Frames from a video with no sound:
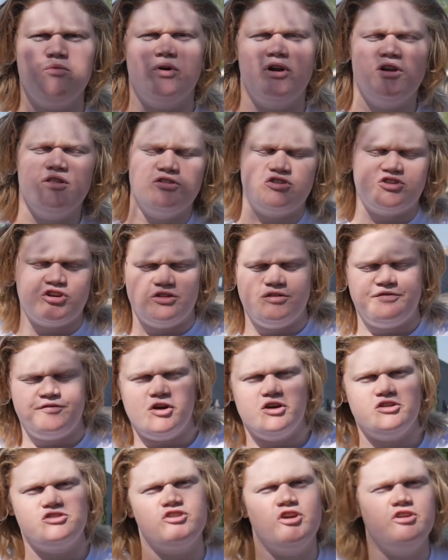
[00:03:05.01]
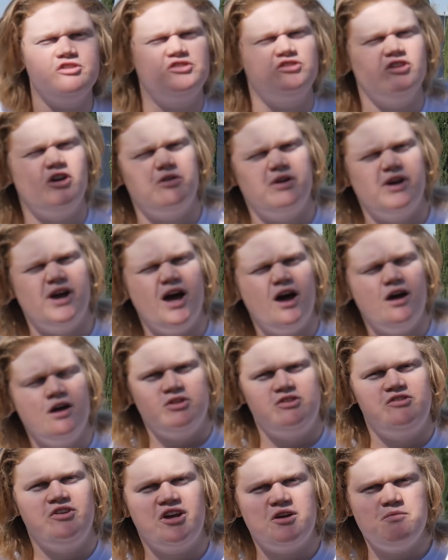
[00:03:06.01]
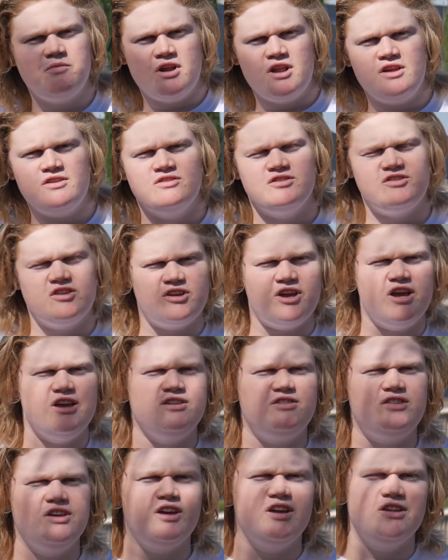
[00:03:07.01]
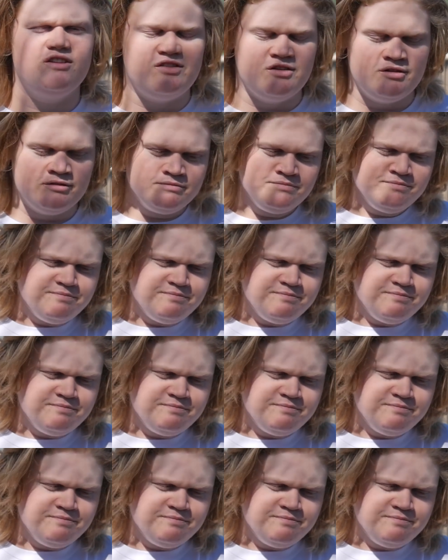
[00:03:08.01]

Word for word: One of the, sh the first shows sold out, but the second one isn't, so get your tickets.